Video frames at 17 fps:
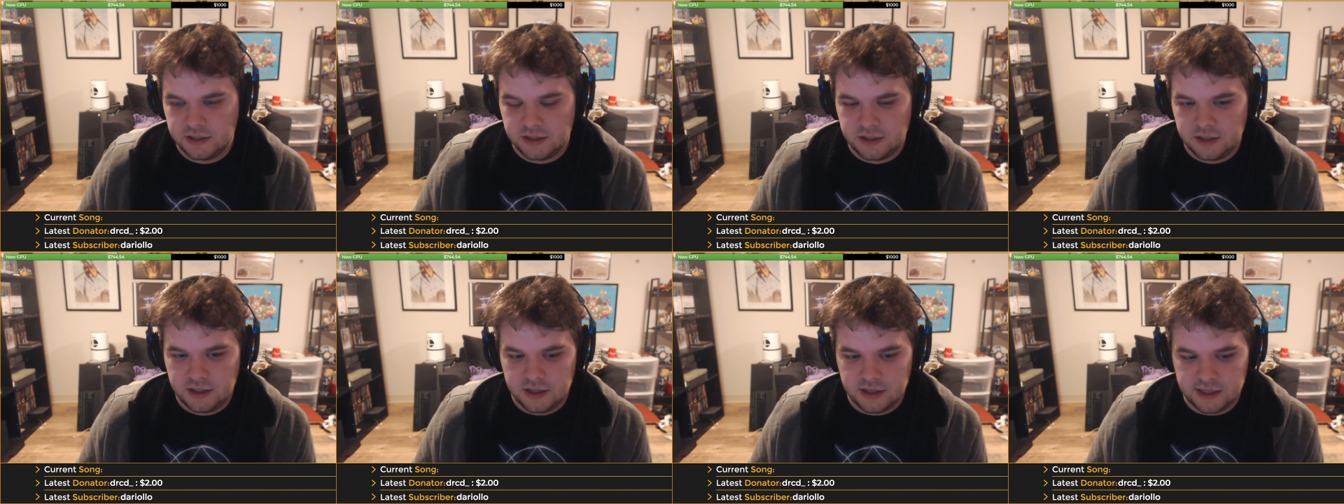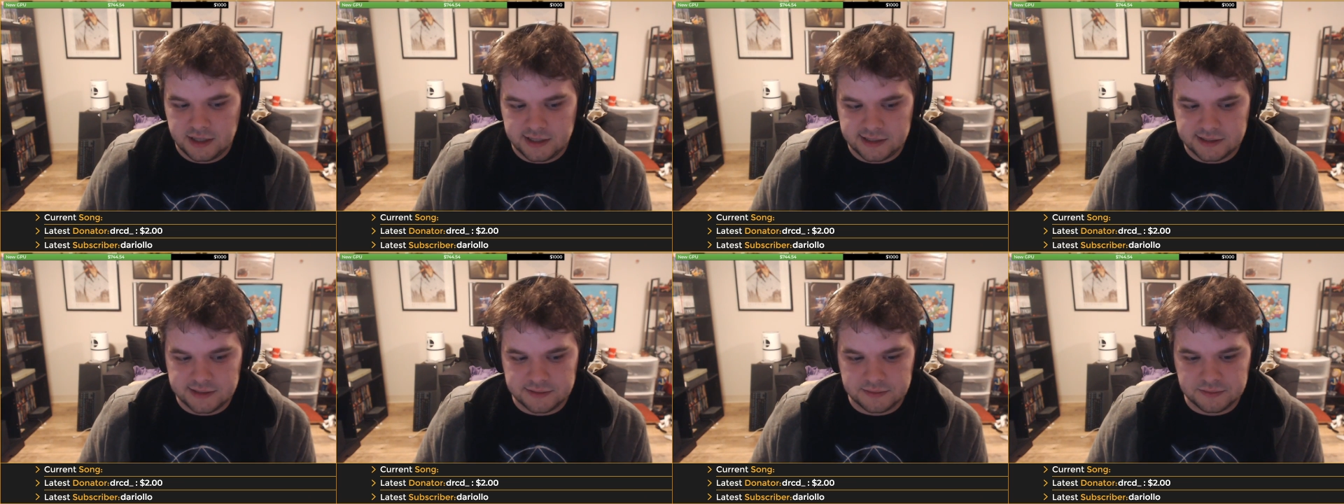
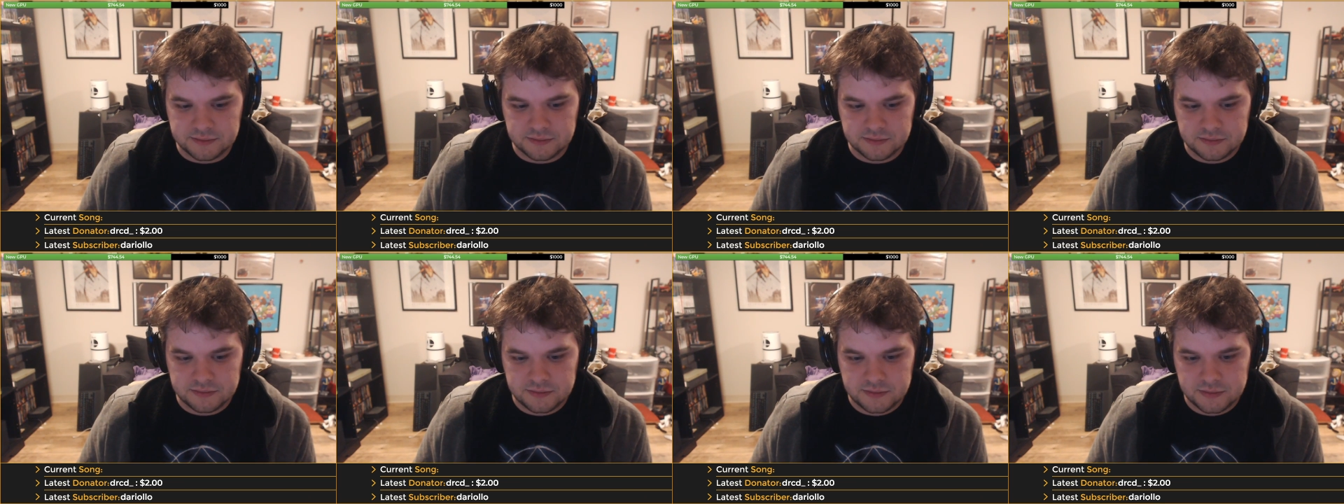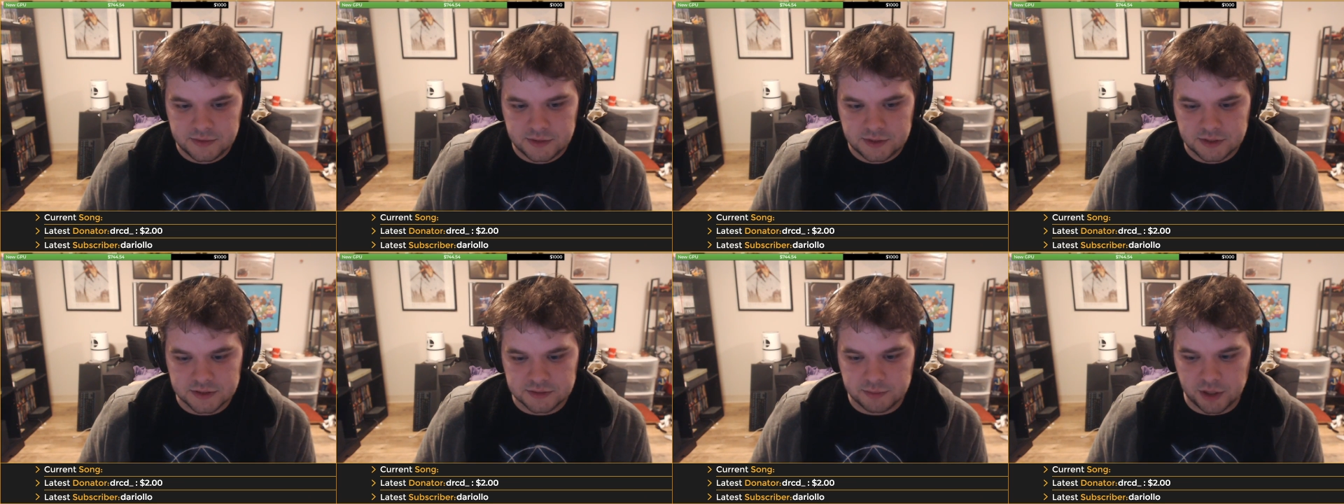Because Barney...